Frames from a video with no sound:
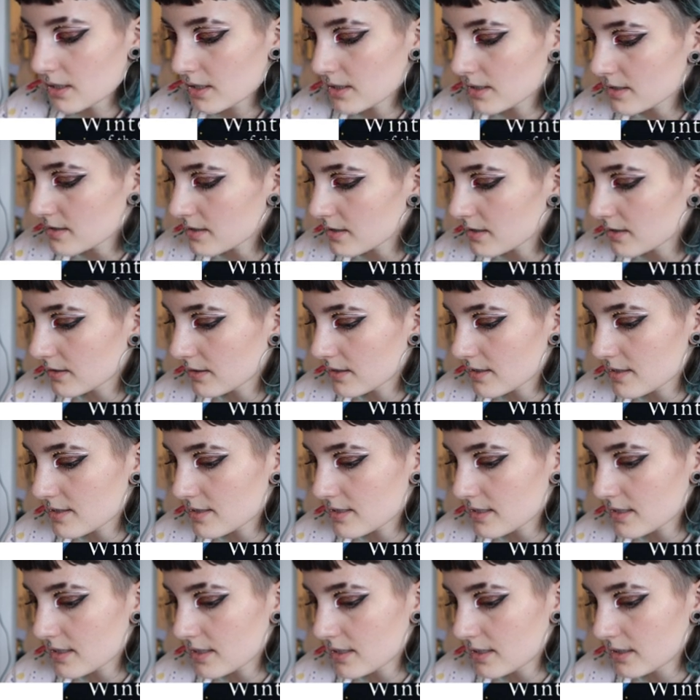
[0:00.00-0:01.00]
A Starless
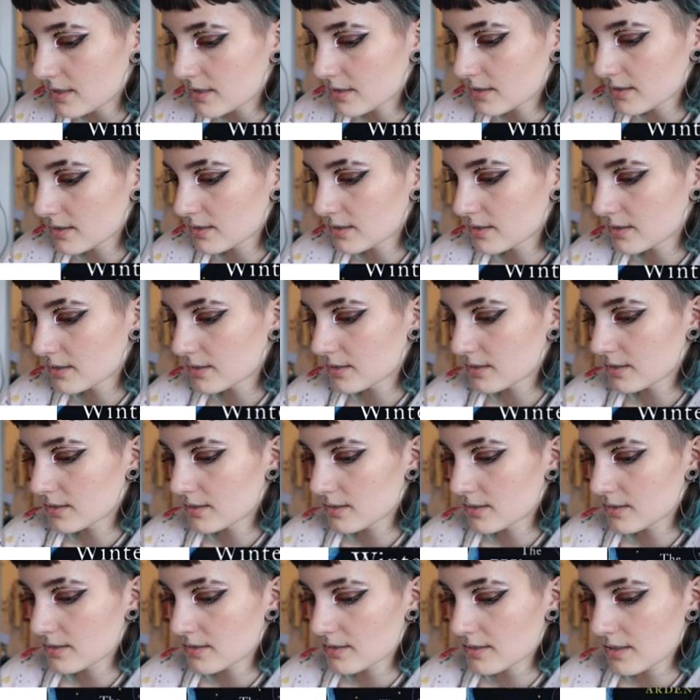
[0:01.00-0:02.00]
Sea
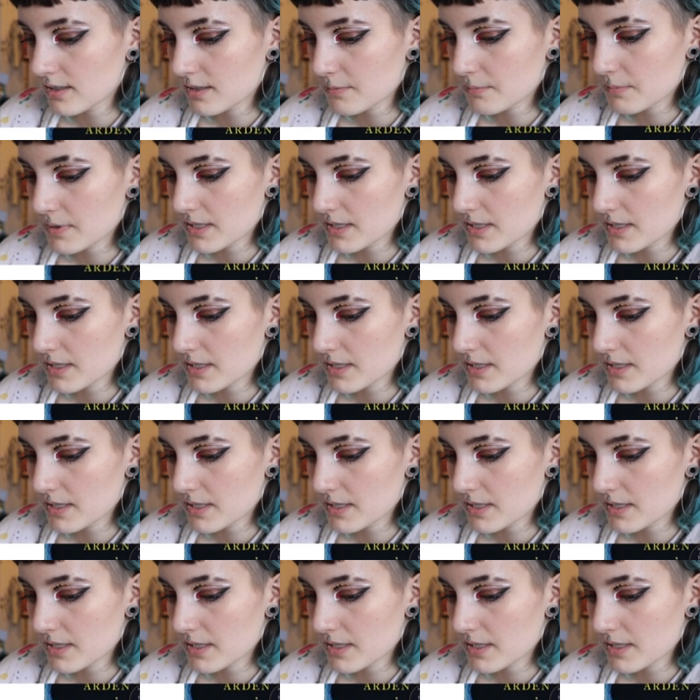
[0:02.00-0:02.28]
it's not